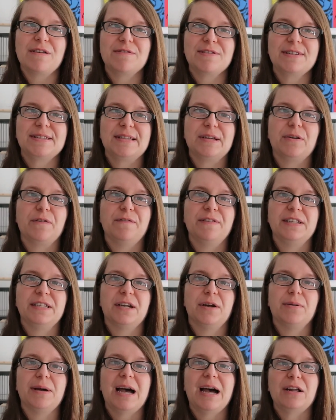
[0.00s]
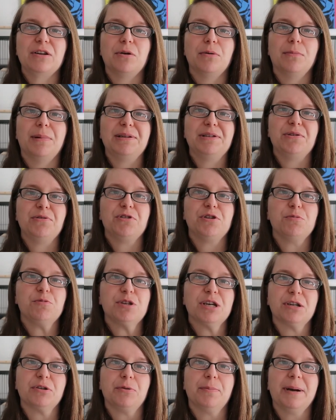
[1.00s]
every single video and on my YouTube
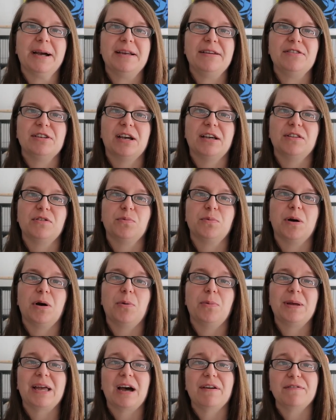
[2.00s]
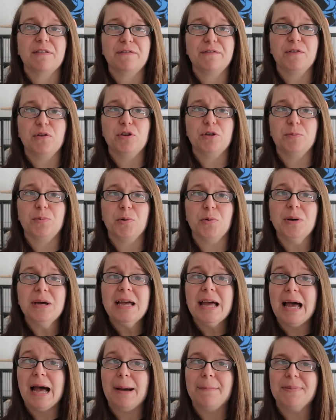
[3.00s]
channel page as well. We have affordable
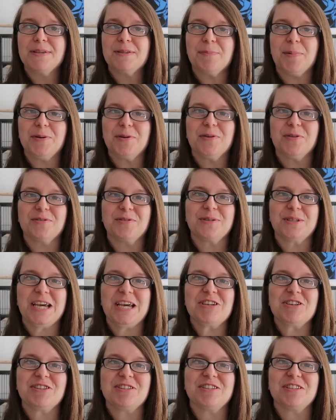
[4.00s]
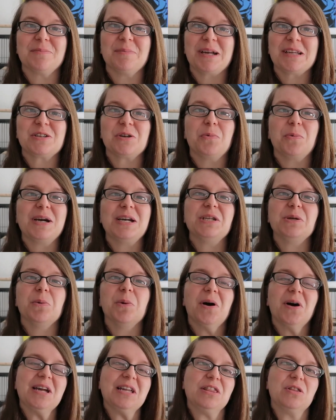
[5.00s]
and bespoke consultations no matter where you
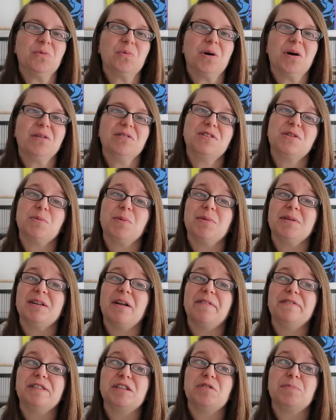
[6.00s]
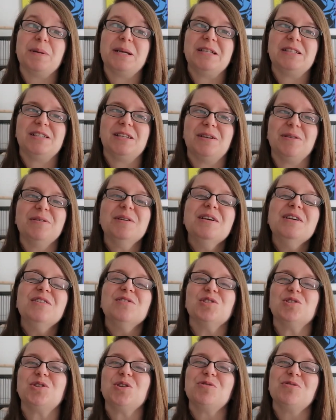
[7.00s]
are in the world, so we would love to speak to you.
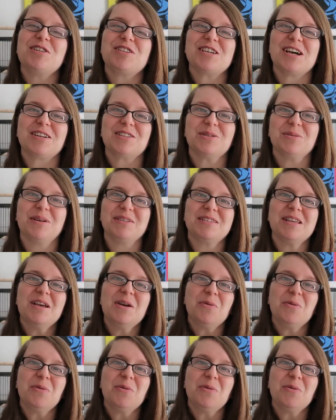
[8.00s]
So do reach out to us